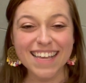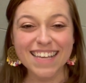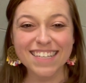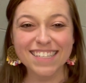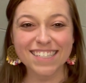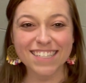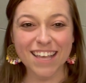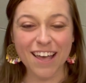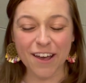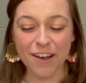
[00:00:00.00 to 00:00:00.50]

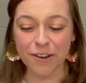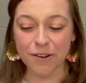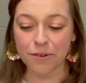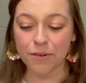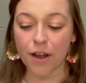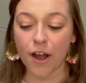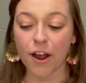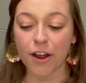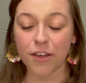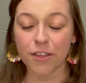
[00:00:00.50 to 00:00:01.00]

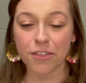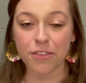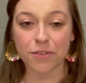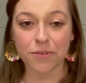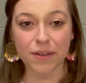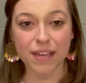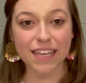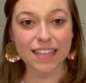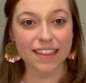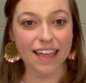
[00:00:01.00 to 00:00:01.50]
So our
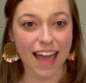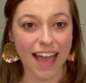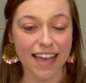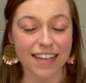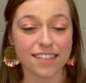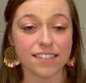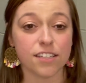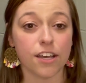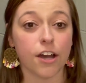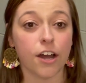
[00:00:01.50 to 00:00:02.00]
3
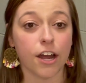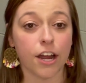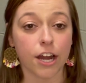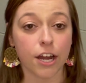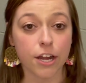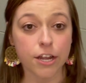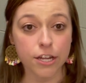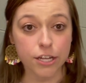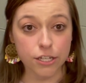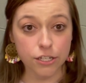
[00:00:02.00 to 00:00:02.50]
lines
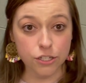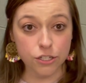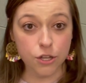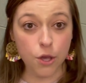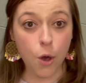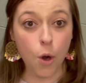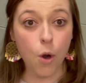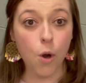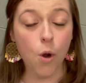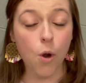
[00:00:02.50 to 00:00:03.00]
are
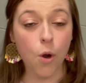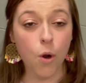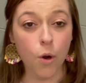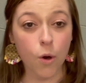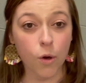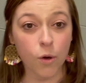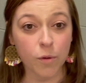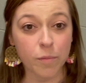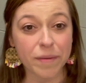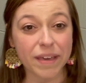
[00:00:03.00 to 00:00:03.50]

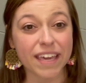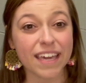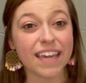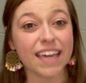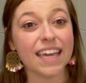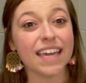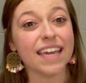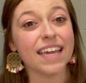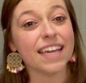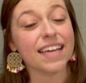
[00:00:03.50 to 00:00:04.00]
do,
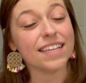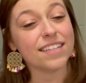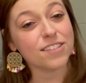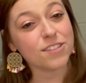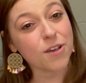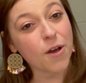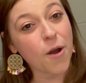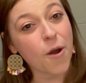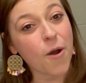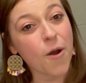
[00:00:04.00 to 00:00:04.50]
mi,
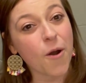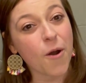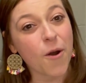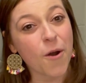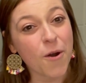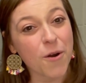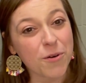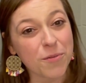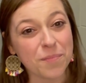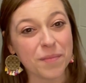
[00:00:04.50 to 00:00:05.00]

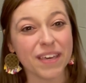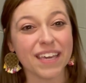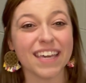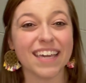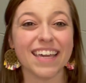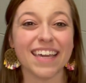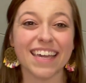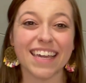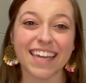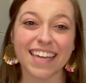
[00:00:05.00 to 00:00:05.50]
sol,
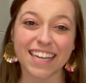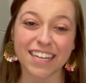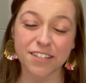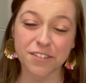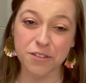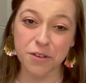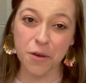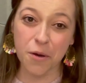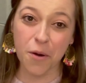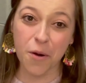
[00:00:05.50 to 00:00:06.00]
mi,
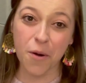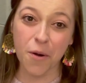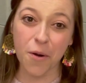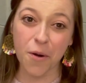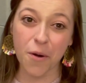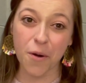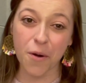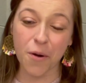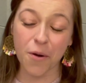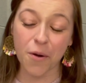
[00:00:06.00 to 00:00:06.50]

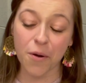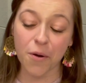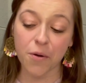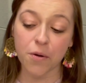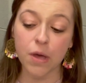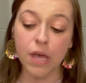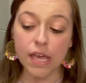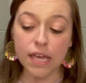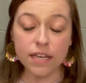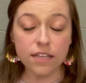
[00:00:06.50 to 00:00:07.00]

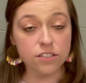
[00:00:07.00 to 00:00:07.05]
do.